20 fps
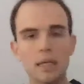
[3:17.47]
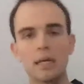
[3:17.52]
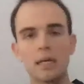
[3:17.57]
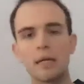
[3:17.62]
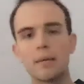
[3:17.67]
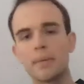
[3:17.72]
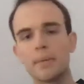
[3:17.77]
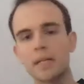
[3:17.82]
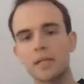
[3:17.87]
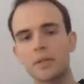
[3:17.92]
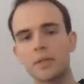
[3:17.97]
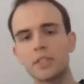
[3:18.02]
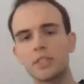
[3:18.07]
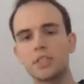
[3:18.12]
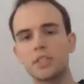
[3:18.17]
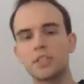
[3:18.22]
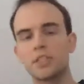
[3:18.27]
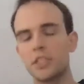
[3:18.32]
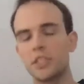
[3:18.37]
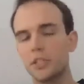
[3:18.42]
My
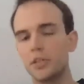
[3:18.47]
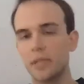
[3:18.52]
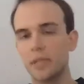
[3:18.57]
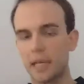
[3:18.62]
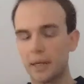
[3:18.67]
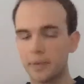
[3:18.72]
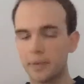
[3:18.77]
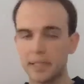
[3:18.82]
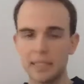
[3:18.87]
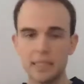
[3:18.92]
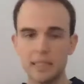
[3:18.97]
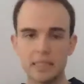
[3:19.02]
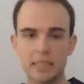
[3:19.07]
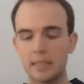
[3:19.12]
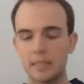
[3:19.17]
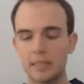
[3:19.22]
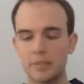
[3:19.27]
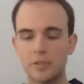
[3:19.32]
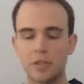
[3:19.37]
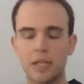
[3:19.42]
question to you now is,
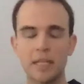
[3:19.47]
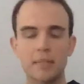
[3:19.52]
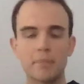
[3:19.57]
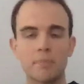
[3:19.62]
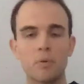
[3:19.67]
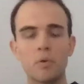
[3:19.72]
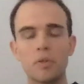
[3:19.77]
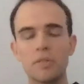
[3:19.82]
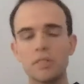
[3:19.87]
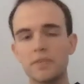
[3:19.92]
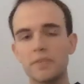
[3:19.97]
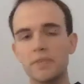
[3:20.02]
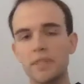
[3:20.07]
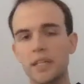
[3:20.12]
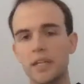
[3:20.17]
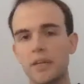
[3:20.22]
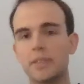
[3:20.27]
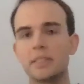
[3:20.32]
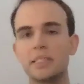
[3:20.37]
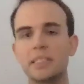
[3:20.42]
try and pause the
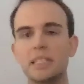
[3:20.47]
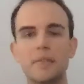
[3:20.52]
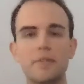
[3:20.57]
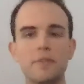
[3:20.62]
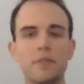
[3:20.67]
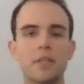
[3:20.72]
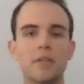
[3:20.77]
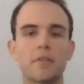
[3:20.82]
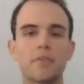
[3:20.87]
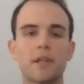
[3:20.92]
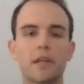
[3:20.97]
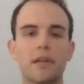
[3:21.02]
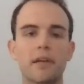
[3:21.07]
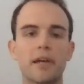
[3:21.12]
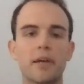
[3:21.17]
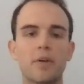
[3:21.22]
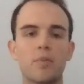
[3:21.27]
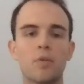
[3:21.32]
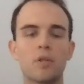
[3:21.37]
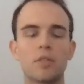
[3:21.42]
video and see if you can figure
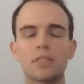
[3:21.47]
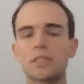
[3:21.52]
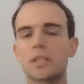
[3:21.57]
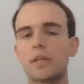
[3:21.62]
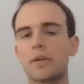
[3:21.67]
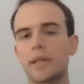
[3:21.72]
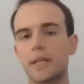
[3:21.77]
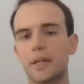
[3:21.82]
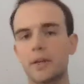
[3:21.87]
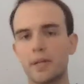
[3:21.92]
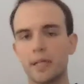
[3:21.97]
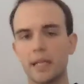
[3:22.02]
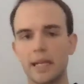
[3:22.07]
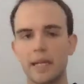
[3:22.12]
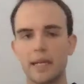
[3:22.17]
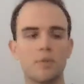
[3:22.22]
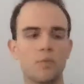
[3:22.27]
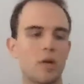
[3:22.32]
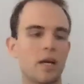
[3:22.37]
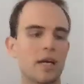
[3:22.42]
out what's going on
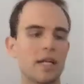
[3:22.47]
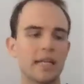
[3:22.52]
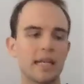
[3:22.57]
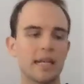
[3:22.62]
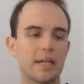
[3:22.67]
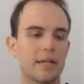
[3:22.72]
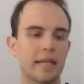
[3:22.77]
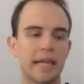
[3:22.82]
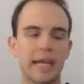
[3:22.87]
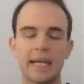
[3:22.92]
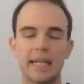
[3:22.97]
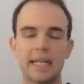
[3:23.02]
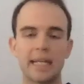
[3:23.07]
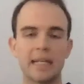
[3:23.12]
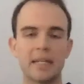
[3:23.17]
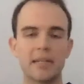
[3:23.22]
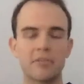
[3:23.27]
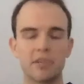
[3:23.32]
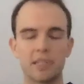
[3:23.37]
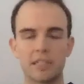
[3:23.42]
here. Why did our can
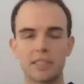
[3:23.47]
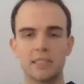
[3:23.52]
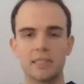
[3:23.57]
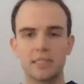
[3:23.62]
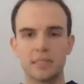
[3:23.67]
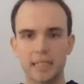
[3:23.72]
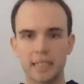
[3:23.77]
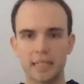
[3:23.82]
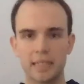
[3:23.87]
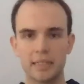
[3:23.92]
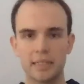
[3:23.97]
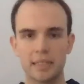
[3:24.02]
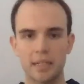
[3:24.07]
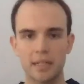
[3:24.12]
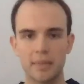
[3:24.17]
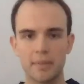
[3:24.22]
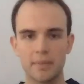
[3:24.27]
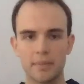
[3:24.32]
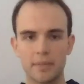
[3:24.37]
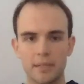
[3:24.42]
get crushed the second time?
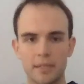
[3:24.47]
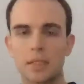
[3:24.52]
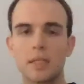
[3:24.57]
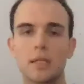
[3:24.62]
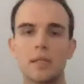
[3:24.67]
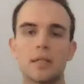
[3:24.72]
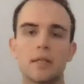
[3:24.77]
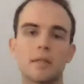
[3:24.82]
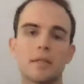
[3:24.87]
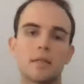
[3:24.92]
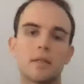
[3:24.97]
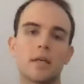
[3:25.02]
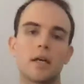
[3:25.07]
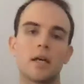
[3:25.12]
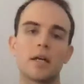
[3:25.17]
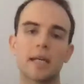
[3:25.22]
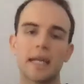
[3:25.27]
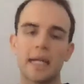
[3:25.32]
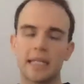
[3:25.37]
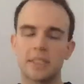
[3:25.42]

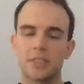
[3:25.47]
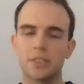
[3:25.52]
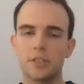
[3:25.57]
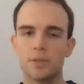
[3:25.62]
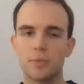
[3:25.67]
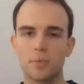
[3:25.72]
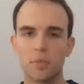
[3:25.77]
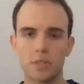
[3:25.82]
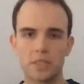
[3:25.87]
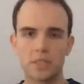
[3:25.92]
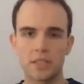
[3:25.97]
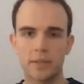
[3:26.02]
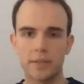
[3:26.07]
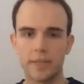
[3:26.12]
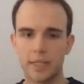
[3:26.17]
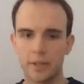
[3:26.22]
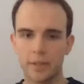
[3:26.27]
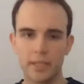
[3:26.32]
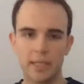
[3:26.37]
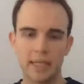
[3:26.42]
Okay, so what's going
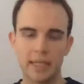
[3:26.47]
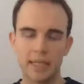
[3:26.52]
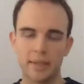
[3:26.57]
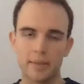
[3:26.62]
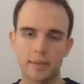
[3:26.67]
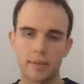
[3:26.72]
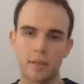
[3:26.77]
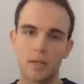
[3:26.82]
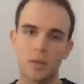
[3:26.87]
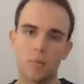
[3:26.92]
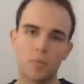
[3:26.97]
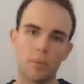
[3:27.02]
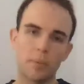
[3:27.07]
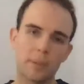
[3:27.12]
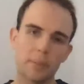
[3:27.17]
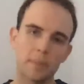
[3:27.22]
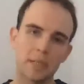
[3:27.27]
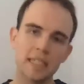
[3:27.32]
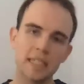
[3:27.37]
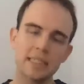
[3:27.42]
on here? When we
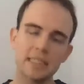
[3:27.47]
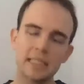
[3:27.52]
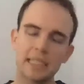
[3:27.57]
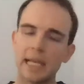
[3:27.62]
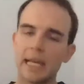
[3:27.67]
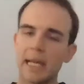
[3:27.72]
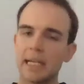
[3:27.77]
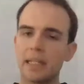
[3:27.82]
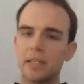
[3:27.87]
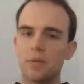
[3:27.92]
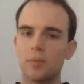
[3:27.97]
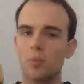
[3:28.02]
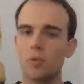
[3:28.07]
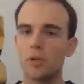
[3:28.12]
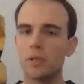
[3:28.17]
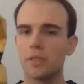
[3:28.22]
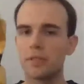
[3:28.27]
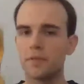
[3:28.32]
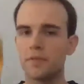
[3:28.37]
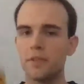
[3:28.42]
place the can in the water
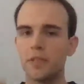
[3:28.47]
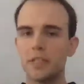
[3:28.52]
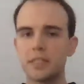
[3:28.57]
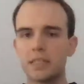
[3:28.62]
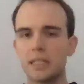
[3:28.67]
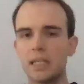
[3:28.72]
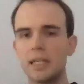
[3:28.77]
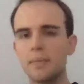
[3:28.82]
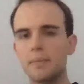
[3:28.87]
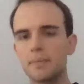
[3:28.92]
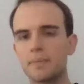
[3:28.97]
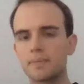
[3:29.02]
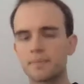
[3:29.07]
the first time,